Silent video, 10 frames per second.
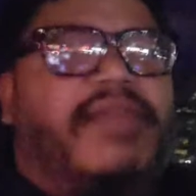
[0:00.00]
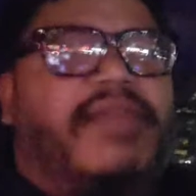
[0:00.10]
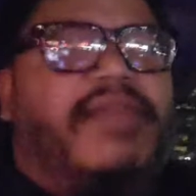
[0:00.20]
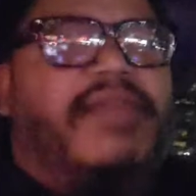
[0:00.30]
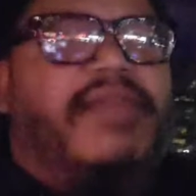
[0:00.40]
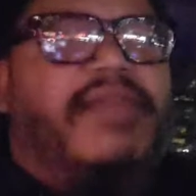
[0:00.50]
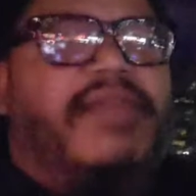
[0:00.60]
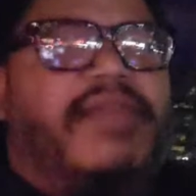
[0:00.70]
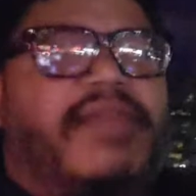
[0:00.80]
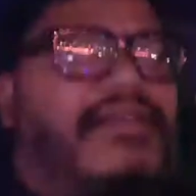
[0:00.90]
wait a
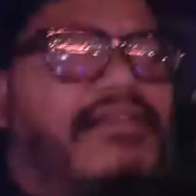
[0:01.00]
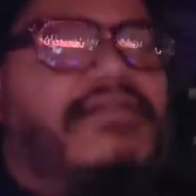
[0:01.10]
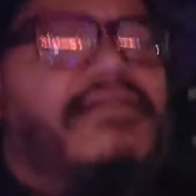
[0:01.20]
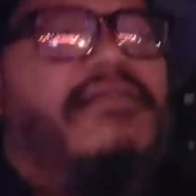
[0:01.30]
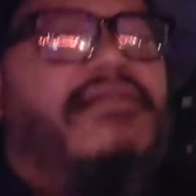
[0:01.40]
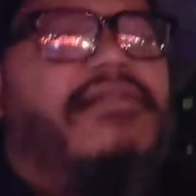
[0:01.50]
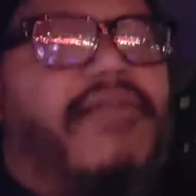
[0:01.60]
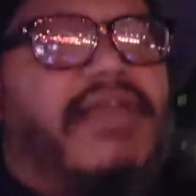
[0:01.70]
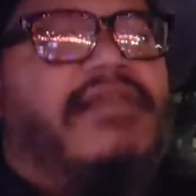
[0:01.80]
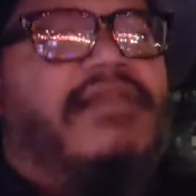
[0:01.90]
minute, what?
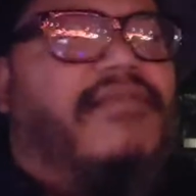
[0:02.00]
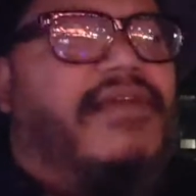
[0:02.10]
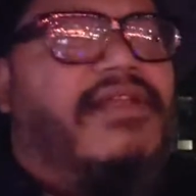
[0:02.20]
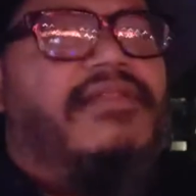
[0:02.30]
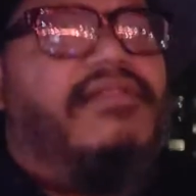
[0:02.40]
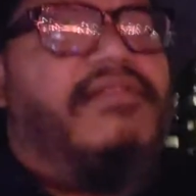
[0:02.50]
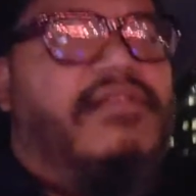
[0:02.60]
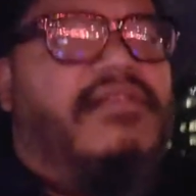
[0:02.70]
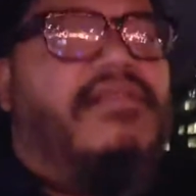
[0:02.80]
Wait, what?